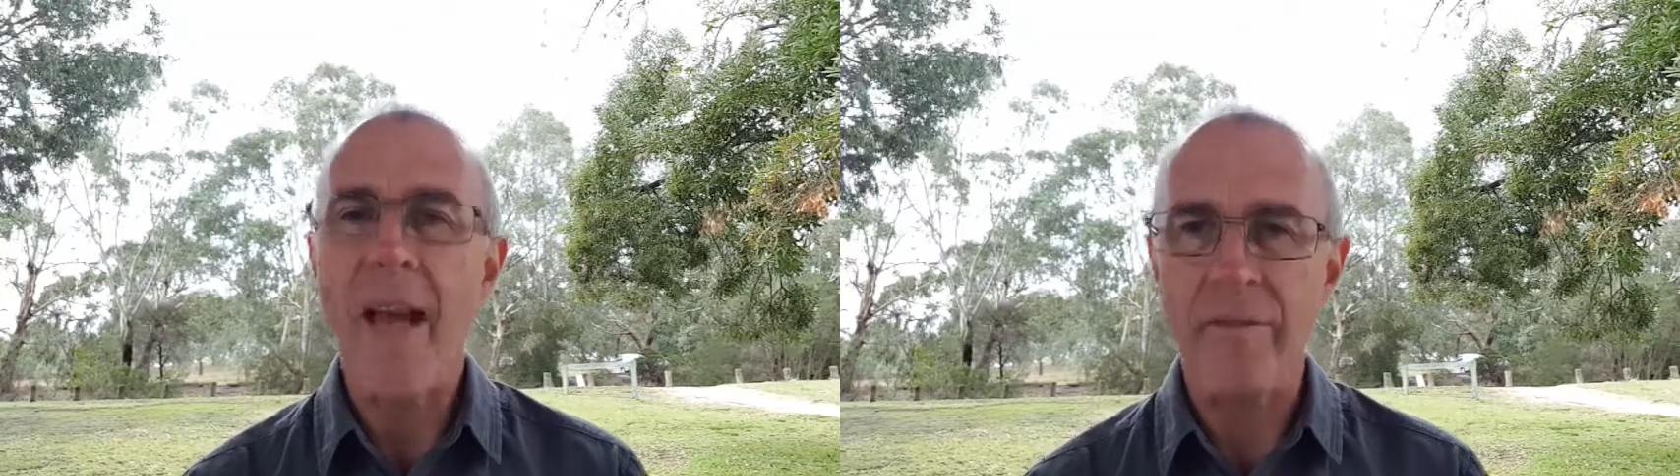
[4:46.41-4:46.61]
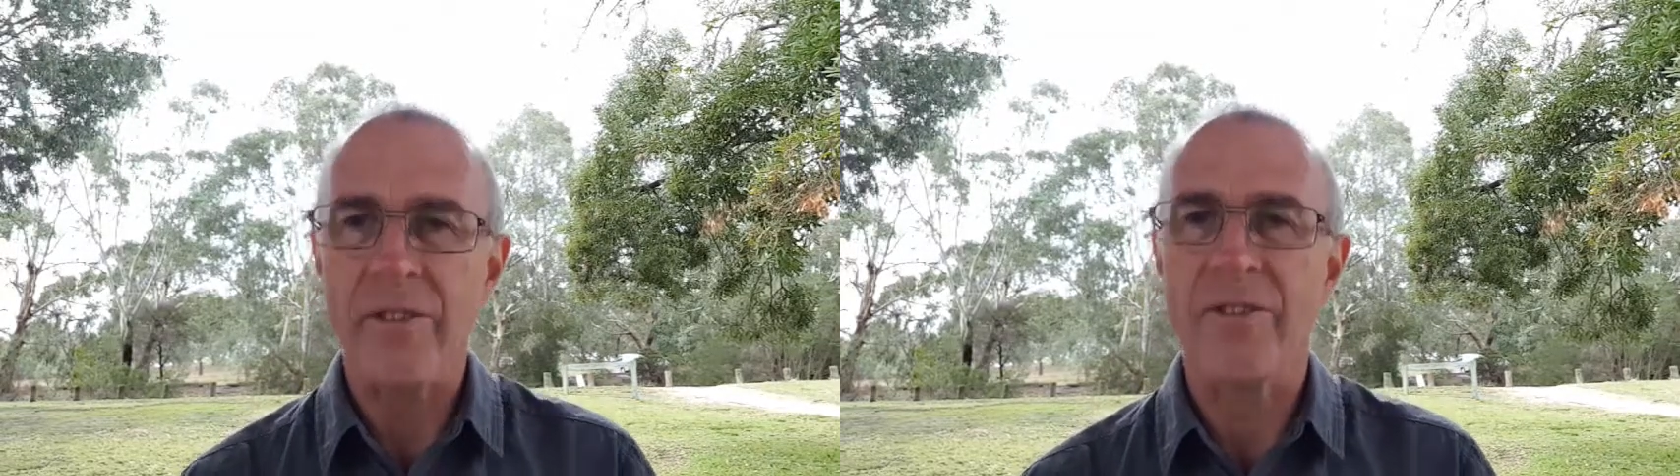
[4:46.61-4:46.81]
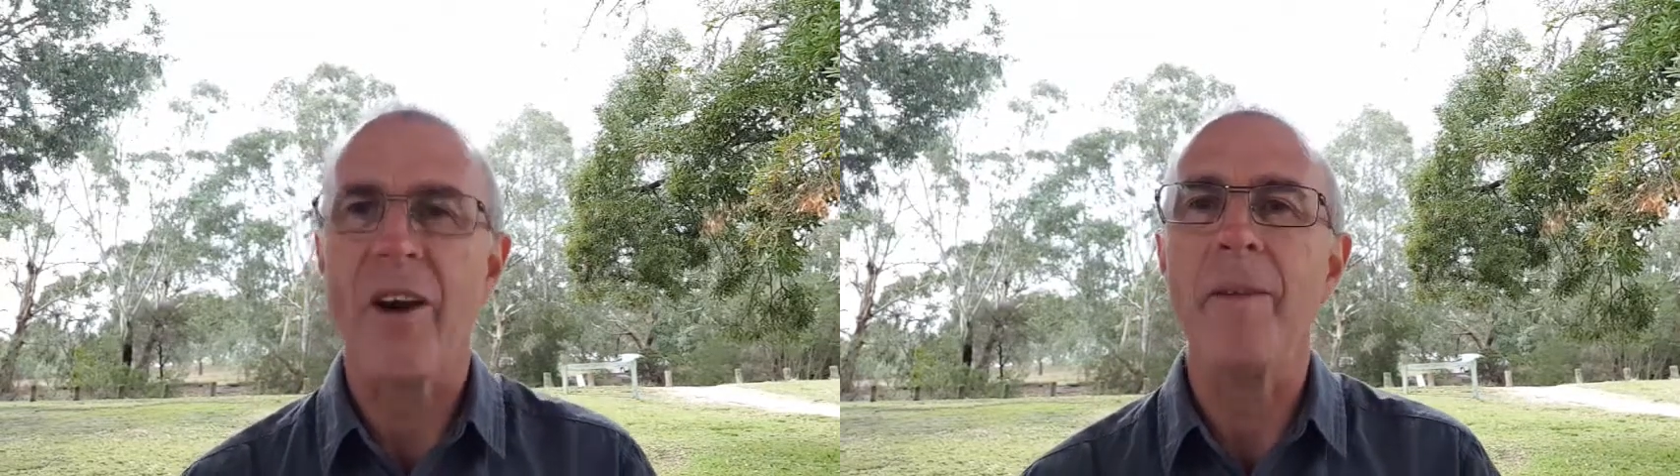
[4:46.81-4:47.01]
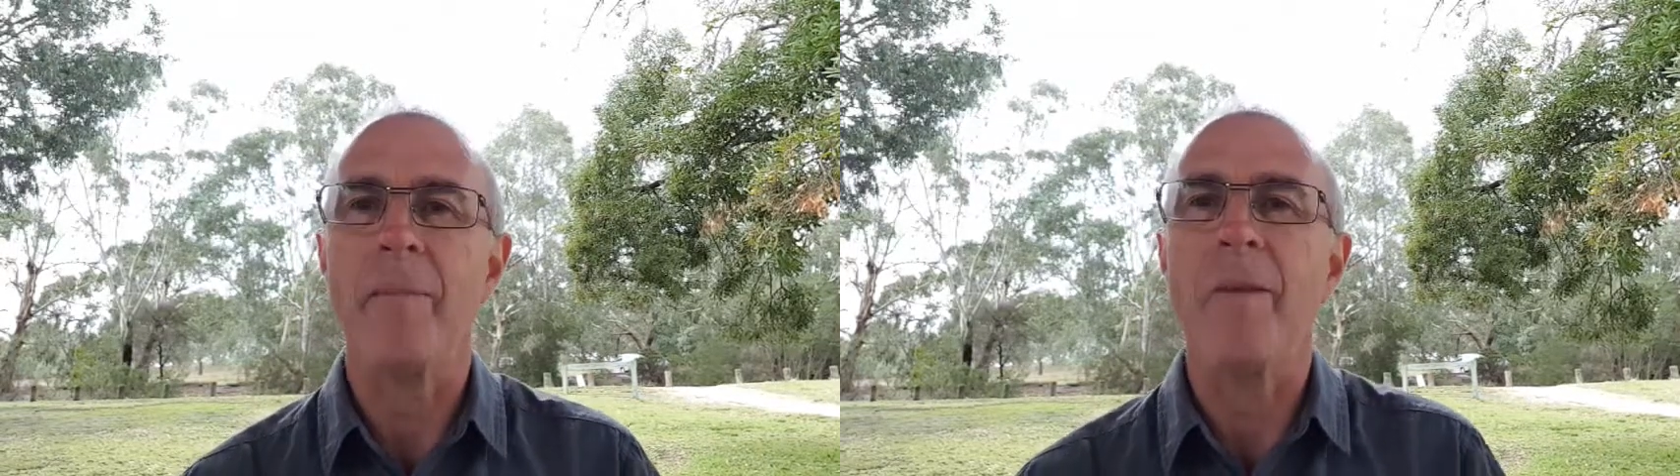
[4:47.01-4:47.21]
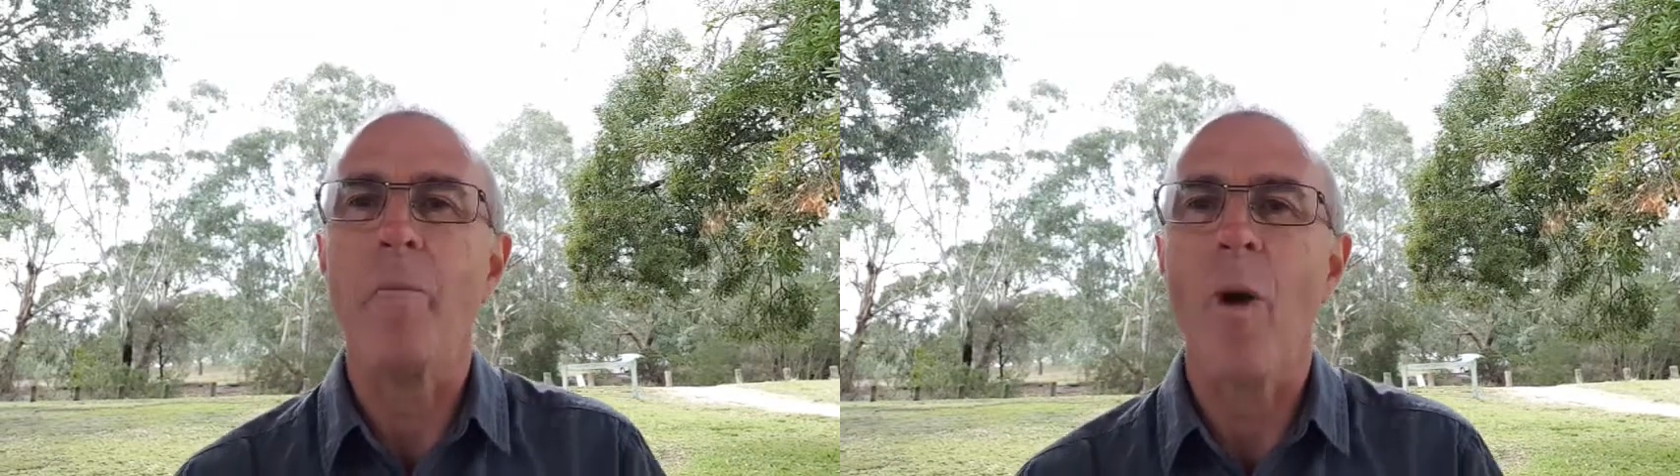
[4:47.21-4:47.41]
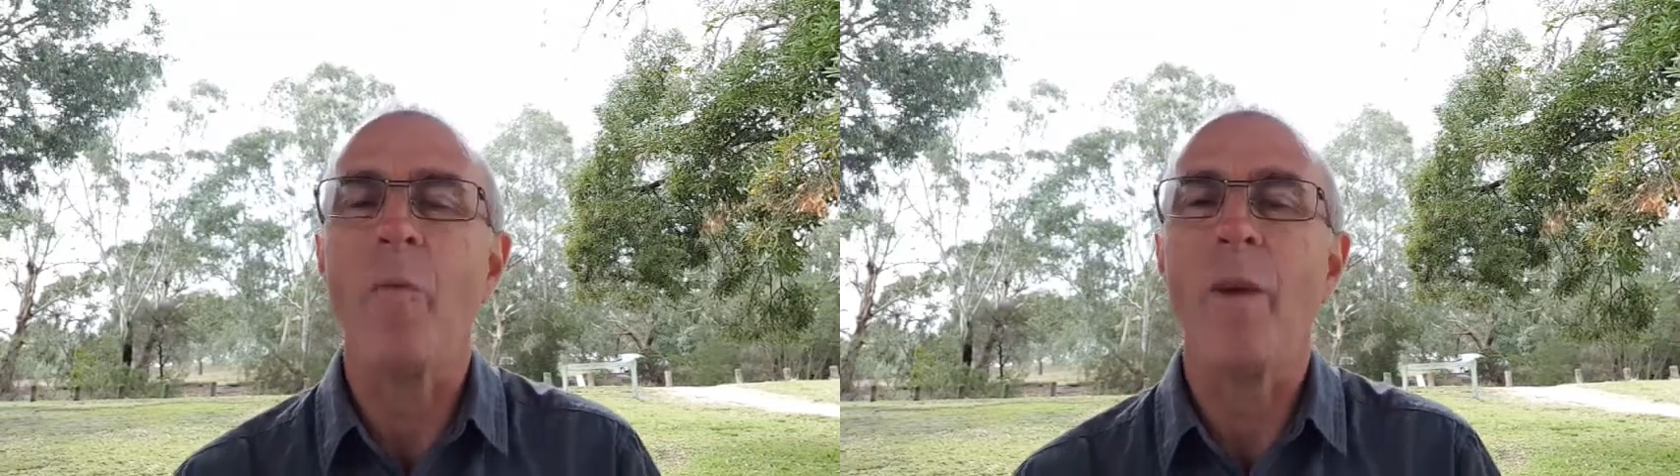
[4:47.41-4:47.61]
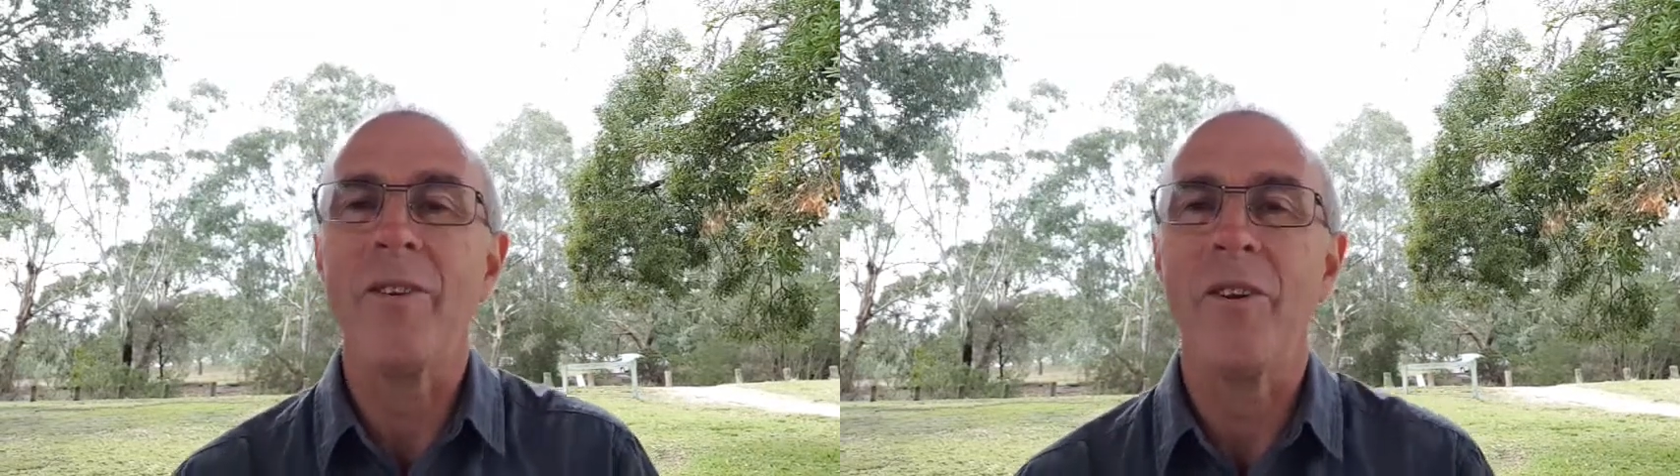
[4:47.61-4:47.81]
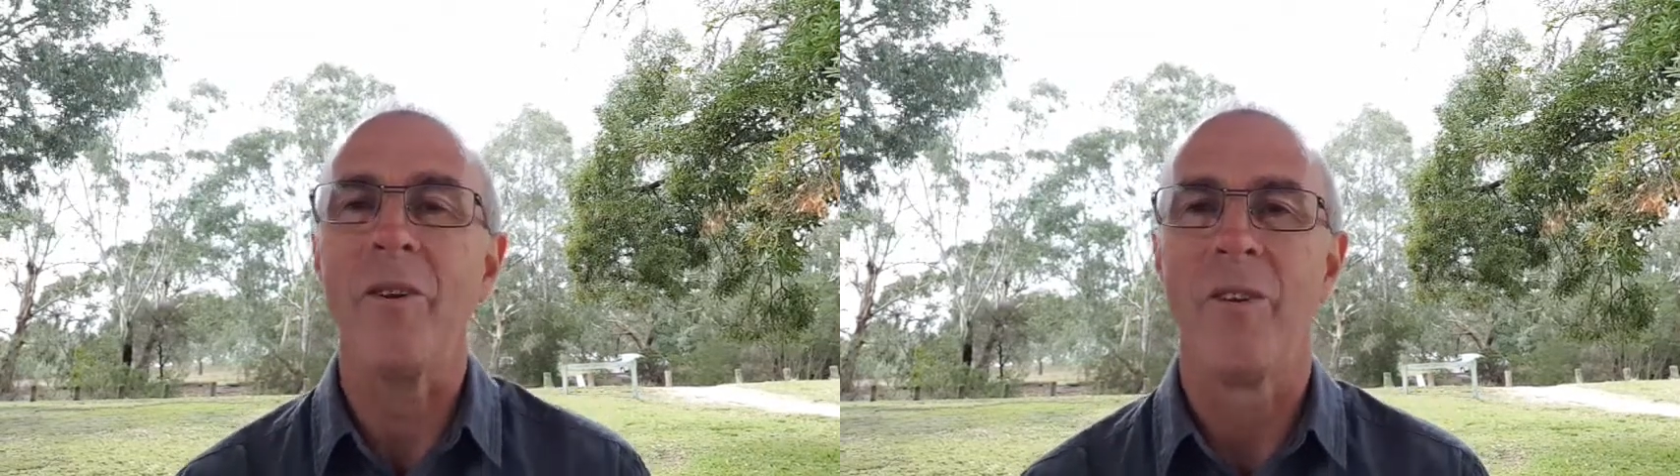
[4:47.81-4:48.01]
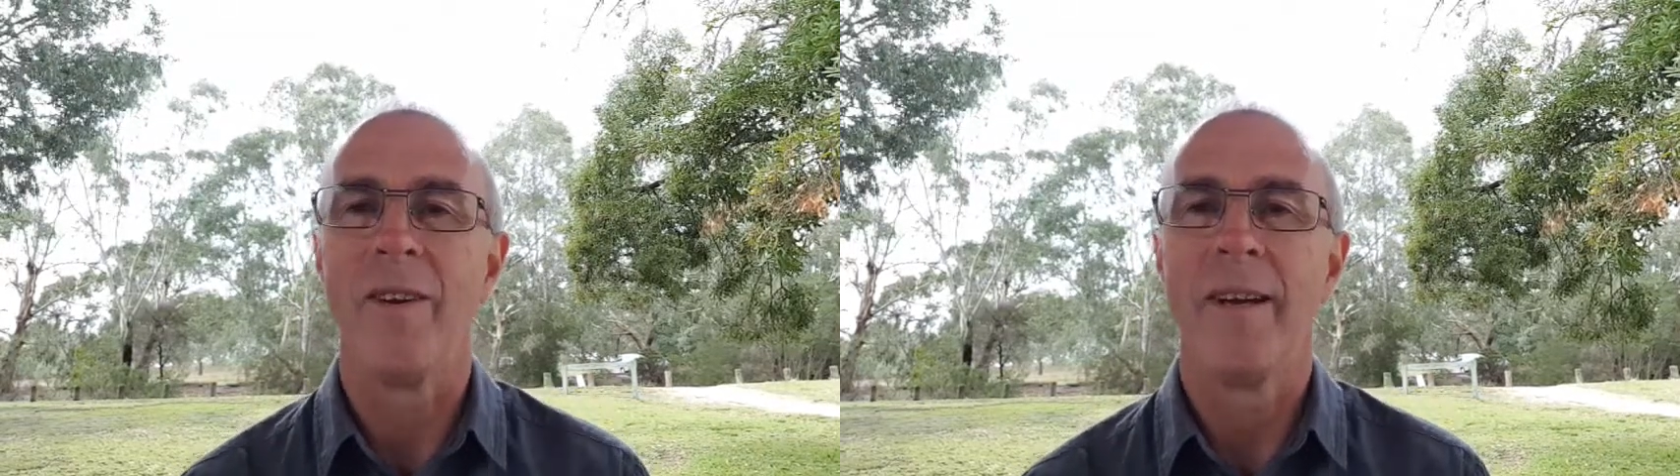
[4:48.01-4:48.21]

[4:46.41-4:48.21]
have excitement in what we do.